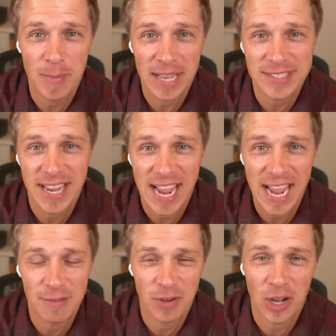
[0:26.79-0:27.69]
We're about to
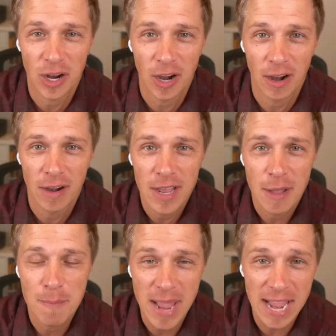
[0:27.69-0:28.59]
have
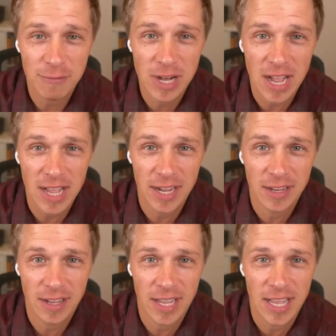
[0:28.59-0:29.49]
our
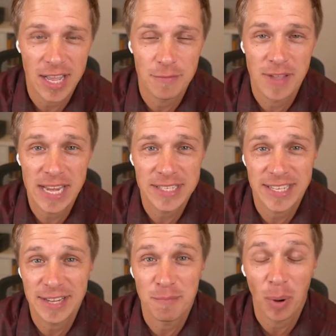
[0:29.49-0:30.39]
MavCon uh,
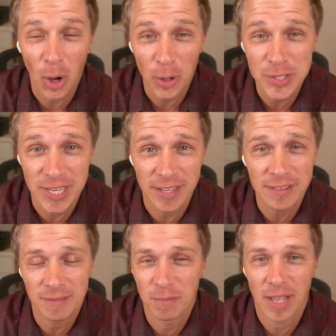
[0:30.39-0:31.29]
event in
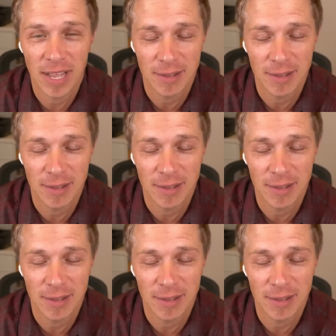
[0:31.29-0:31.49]
person.